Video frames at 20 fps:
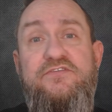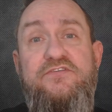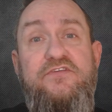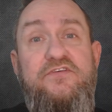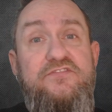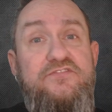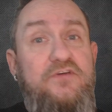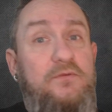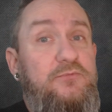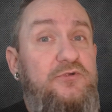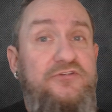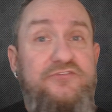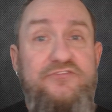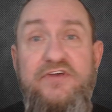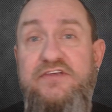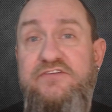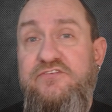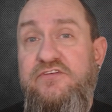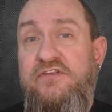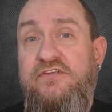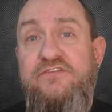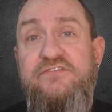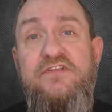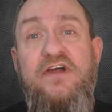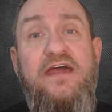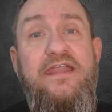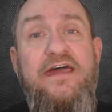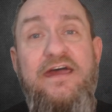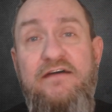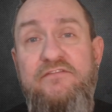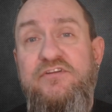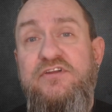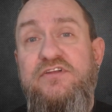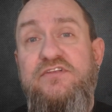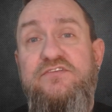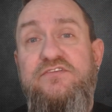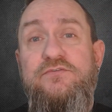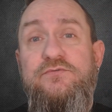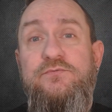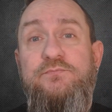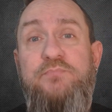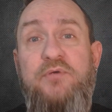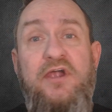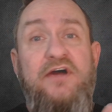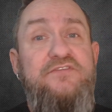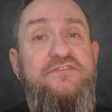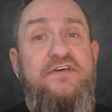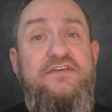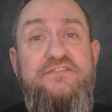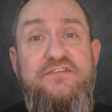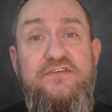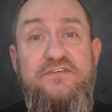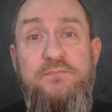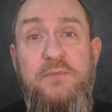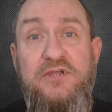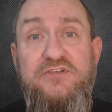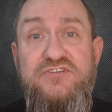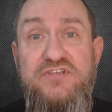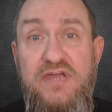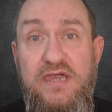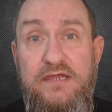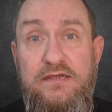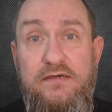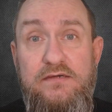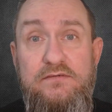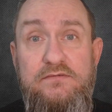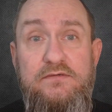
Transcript: the summarization is not having to process as much data.